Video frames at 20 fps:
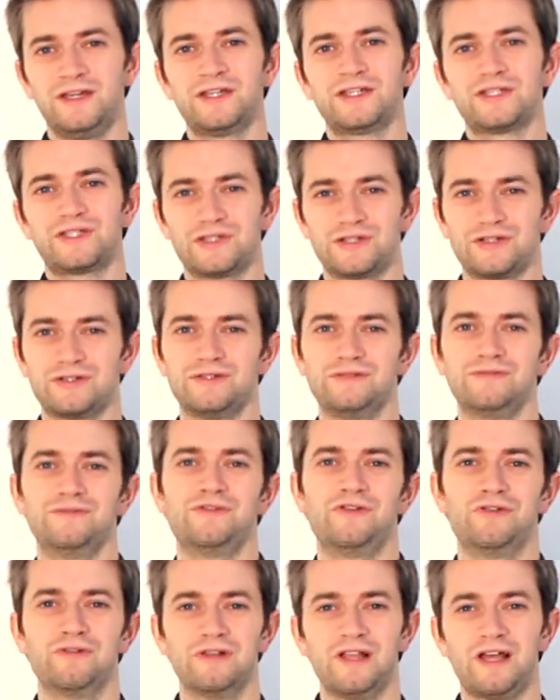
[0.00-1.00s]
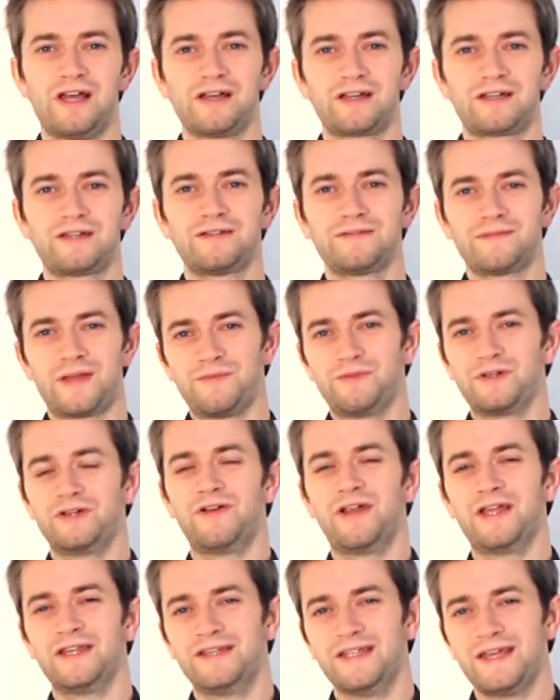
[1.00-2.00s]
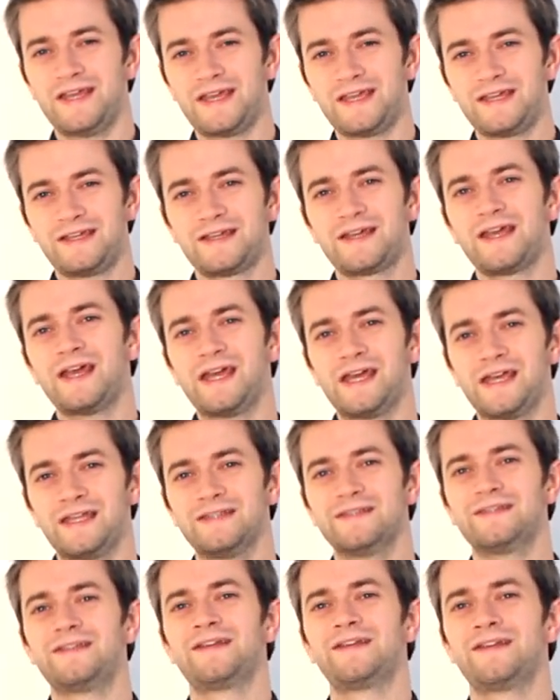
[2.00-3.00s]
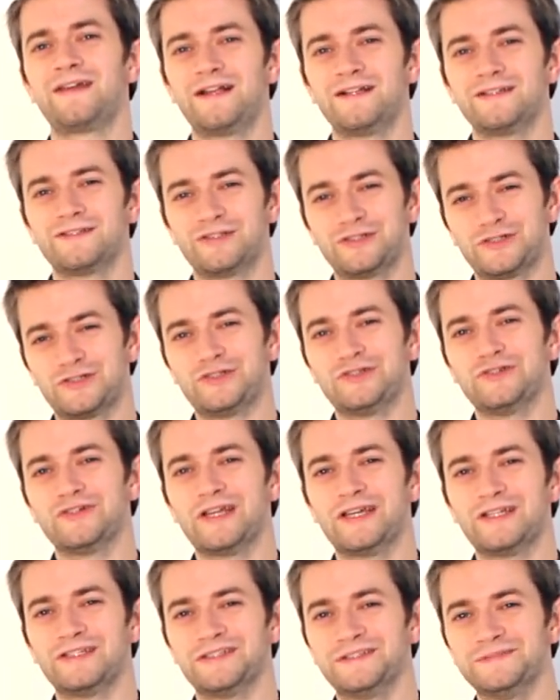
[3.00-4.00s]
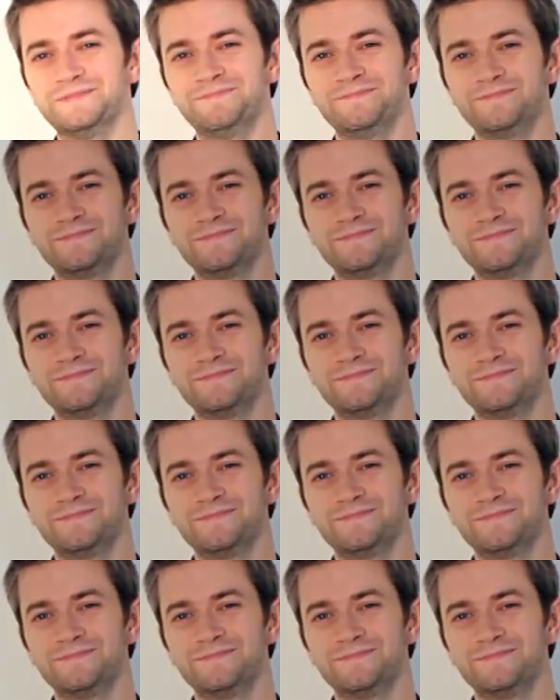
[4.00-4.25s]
So good luck, have a great day, and I'll talk to you later.